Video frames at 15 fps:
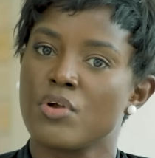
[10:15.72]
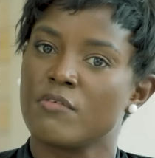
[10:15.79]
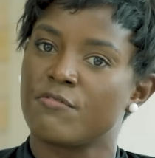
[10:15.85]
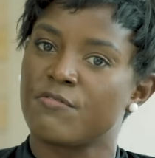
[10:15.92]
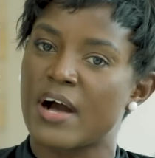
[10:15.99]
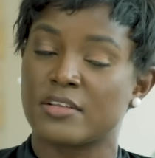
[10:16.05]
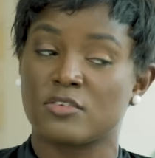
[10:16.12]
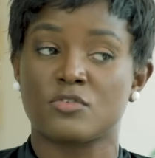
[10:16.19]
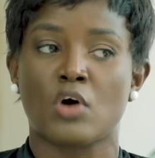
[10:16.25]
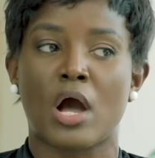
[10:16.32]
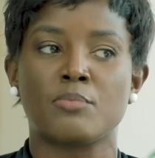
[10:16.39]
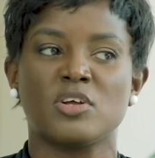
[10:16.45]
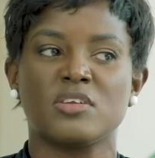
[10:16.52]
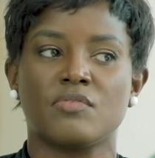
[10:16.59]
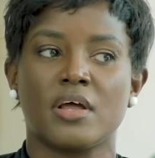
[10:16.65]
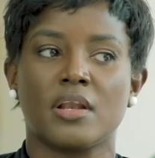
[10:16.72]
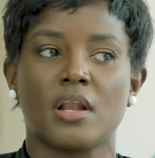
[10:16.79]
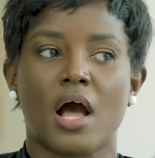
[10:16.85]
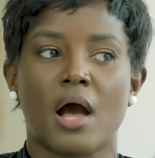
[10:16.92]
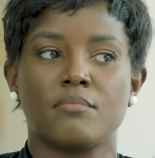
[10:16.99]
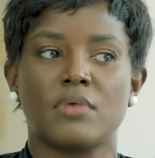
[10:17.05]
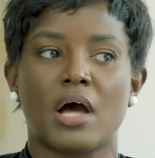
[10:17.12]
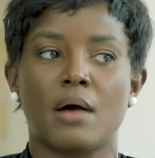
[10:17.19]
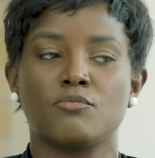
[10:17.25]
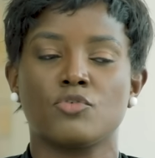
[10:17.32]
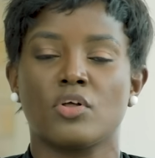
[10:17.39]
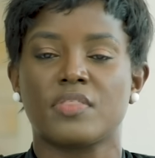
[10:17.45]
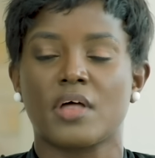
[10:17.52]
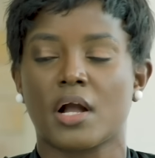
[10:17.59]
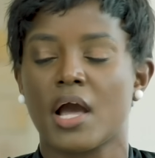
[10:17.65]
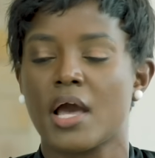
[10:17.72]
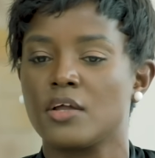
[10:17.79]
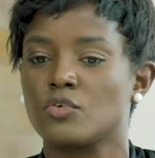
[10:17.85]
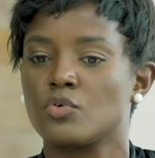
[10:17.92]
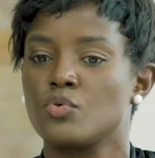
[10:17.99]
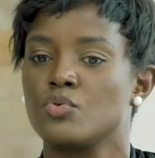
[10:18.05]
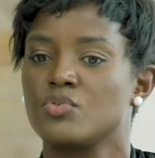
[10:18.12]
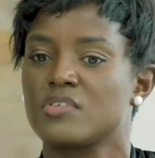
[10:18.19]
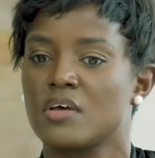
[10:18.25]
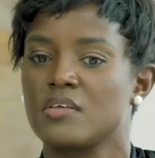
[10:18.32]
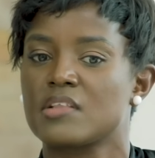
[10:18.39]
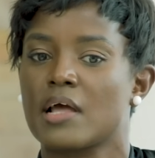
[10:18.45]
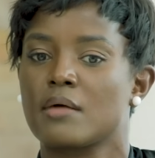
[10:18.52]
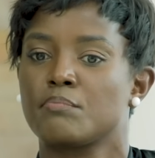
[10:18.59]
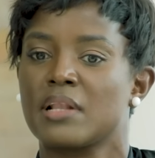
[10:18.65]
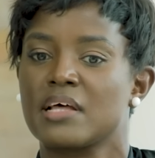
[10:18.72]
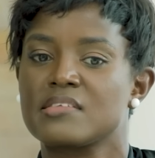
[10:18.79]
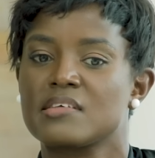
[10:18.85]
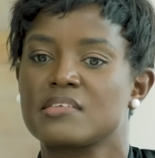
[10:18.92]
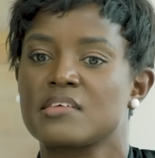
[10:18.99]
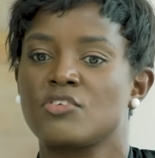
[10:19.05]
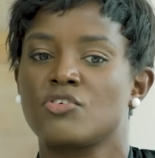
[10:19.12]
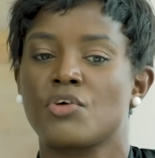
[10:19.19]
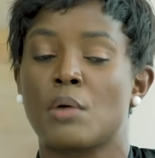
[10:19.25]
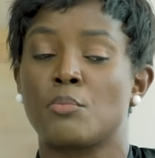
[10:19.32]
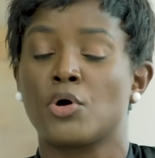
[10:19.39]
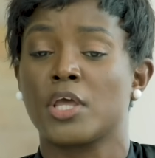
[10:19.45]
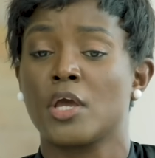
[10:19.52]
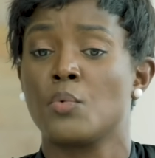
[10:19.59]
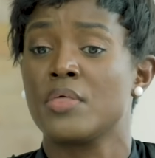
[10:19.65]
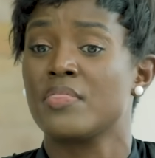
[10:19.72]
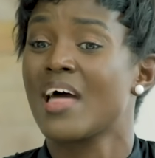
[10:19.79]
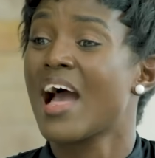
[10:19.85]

revert. So I'm not even, I'm, I'm not the kind who says like plastic surgery, I'm okay with